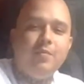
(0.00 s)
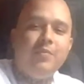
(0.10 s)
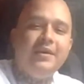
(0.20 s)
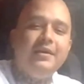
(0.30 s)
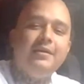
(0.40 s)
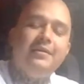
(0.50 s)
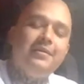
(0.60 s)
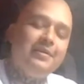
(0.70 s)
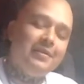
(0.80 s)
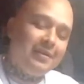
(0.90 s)
but
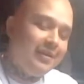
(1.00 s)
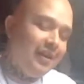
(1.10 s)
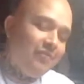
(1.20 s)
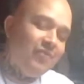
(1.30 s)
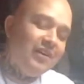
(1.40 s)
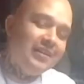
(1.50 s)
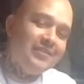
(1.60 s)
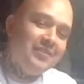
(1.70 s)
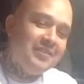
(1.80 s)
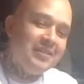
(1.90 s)
he got funny
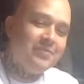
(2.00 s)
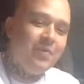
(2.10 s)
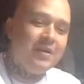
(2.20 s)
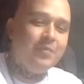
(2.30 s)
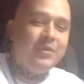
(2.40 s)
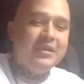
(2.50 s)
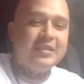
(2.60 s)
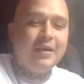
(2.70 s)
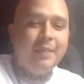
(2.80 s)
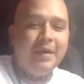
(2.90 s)
towards this fucking piece.
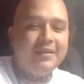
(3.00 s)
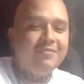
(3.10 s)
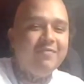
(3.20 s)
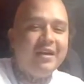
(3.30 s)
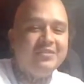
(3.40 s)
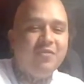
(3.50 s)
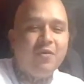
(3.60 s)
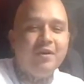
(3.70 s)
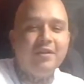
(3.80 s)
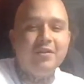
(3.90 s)
I'm gonna have to fast
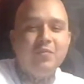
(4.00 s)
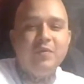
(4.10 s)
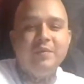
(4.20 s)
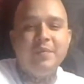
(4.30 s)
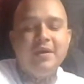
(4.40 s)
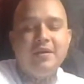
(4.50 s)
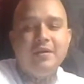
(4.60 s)
forward a little bit, man.